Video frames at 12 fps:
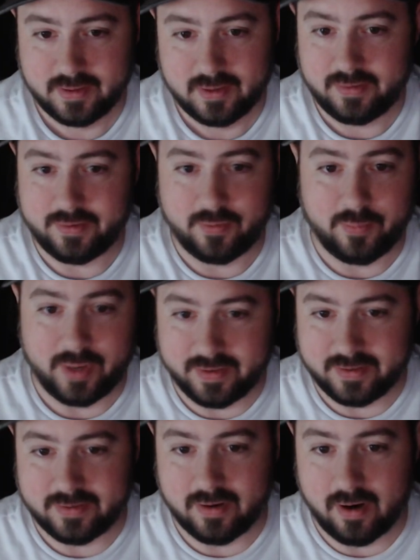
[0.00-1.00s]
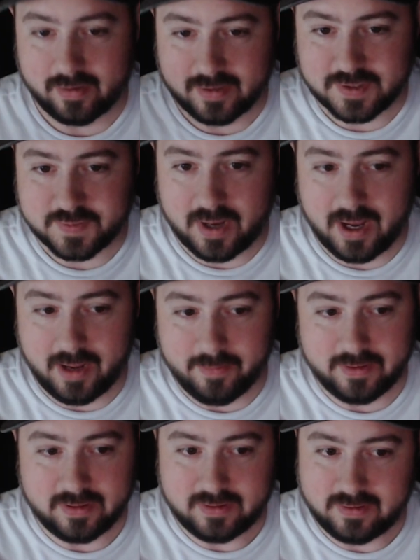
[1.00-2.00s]
don't mind the darkness behind
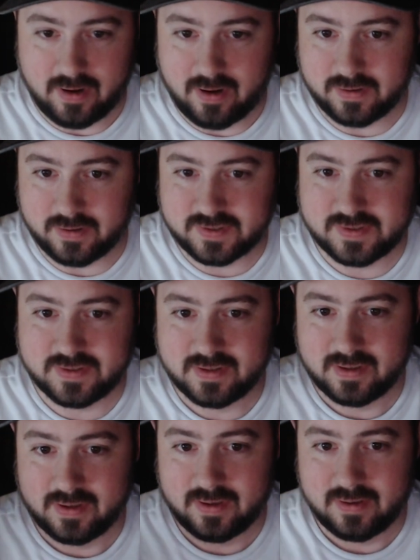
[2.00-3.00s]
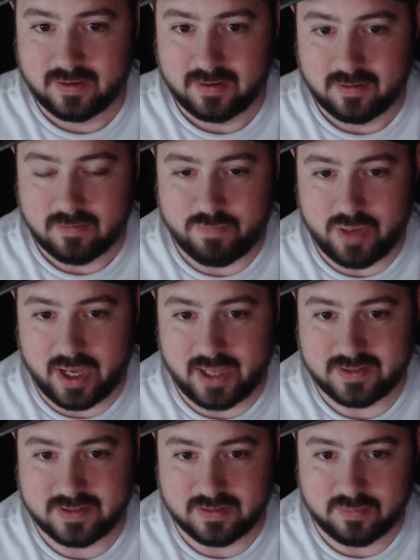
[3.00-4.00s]
me. The dogs'
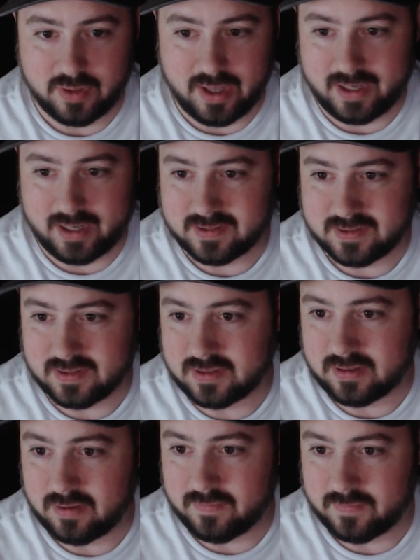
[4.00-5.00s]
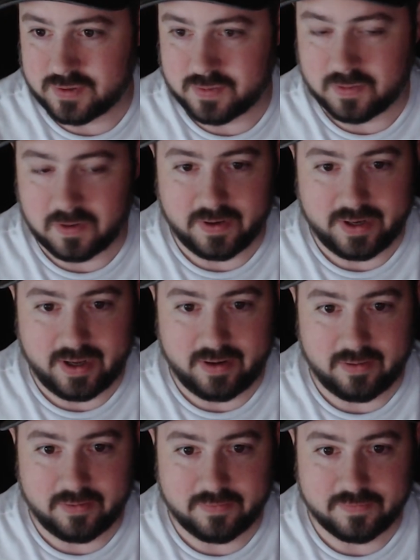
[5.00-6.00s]
beds and blankets and stuff are sprawled out
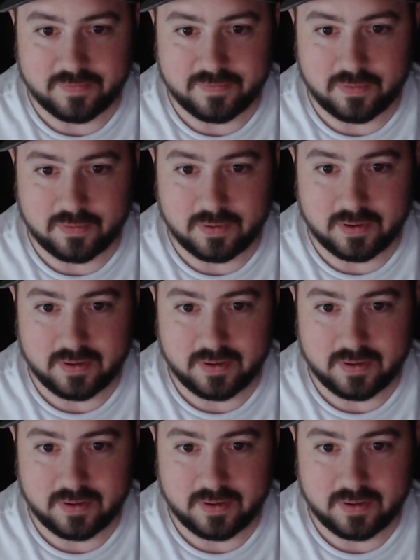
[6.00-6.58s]
all over the floor.